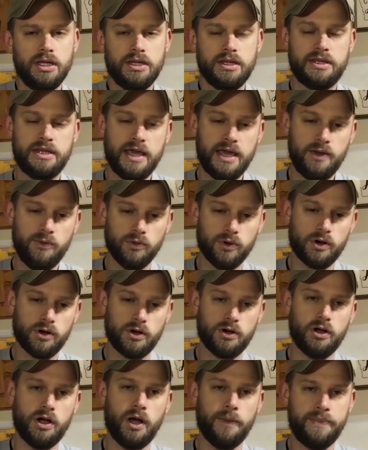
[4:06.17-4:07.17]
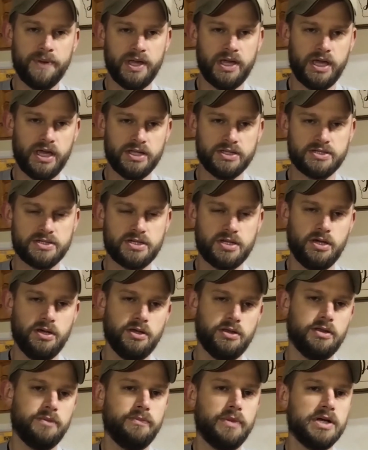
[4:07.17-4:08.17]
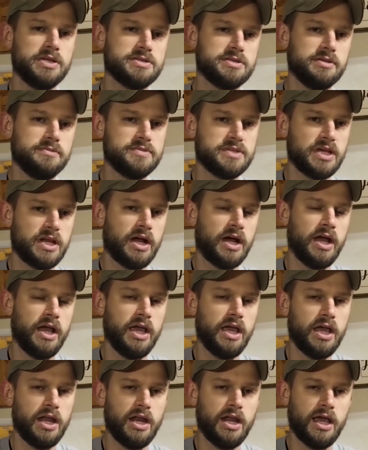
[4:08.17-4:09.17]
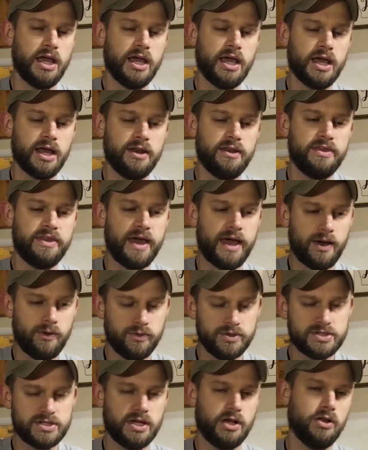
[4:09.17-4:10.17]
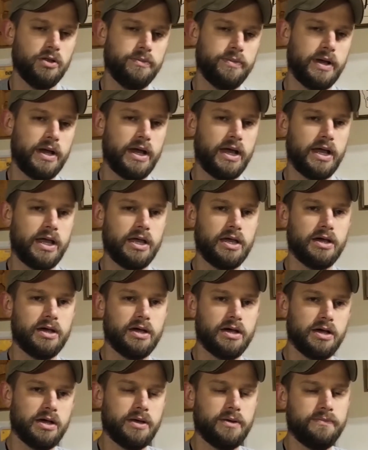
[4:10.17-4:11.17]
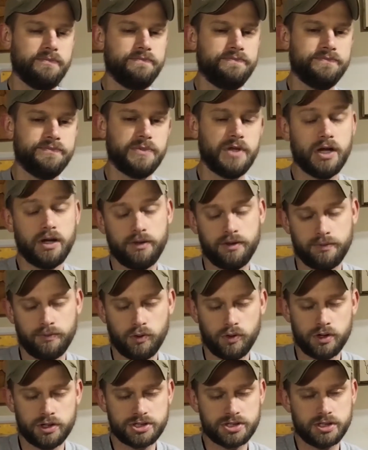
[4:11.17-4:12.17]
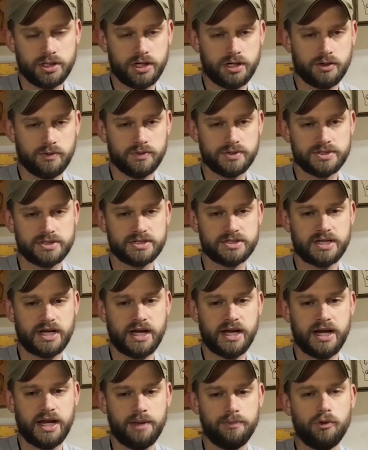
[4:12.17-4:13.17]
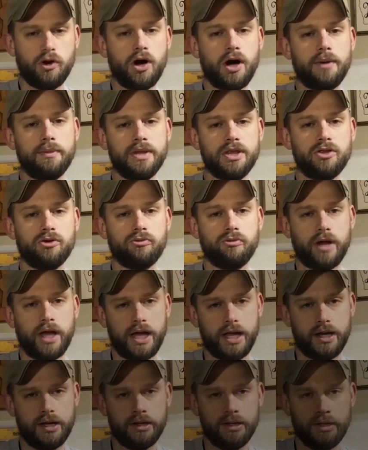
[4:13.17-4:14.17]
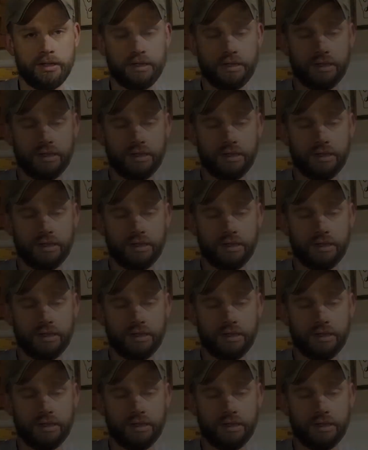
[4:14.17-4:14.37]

they were up against the Muslims at Jaén, and that was held by um, the, the Moorish leader was this guy named Muhammad the Red.